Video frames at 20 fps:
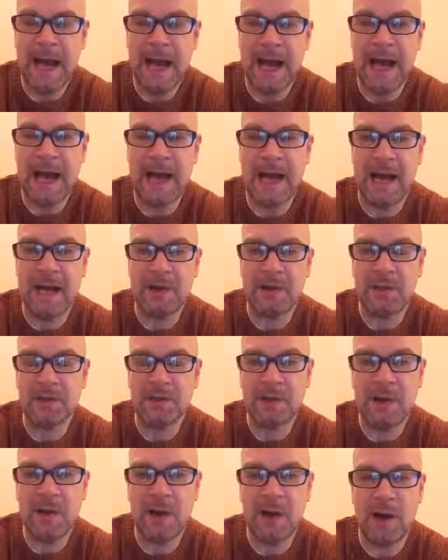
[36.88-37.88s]
And
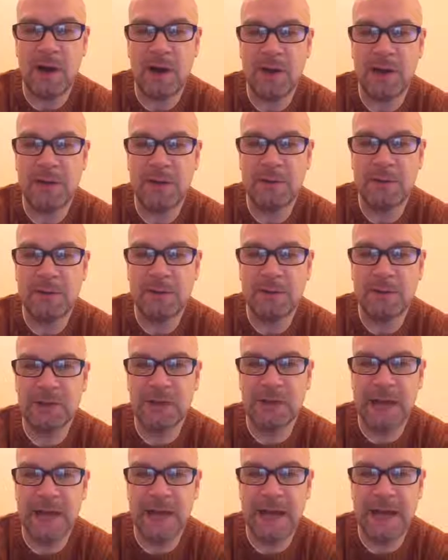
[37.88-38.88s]
also, I will
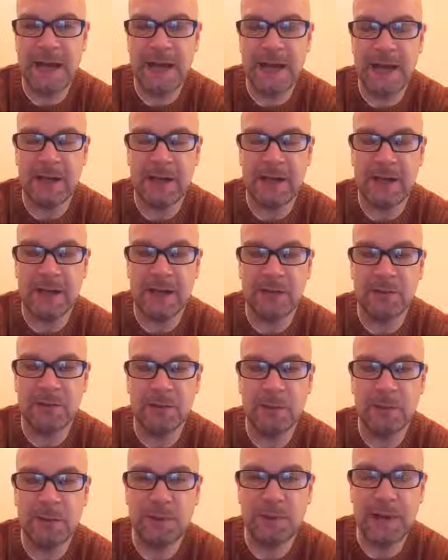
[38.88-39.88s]
share a
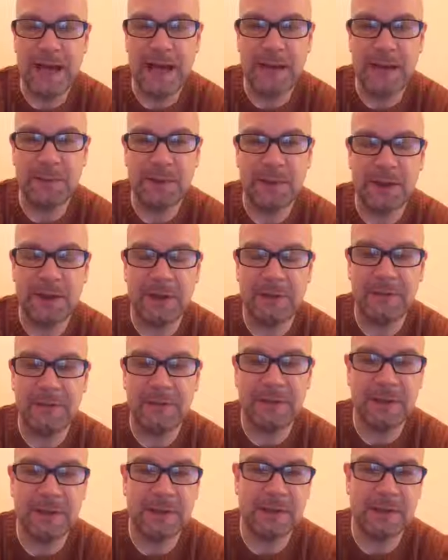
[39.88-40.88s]
tool or an app that
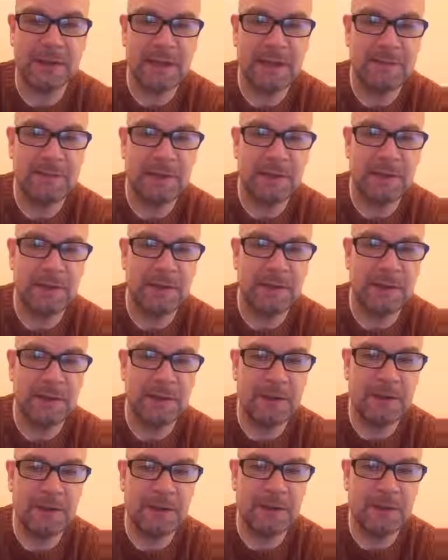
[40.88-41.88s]
I've discovered during
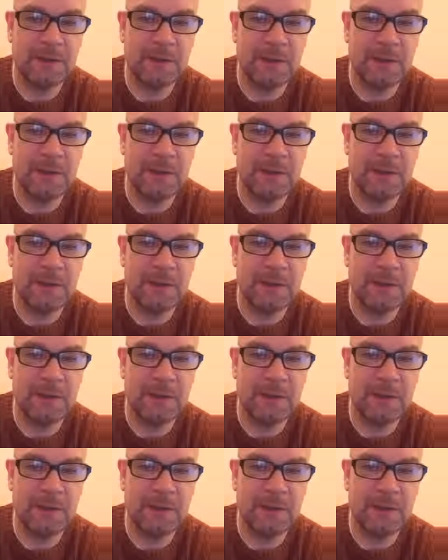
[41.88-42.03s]
the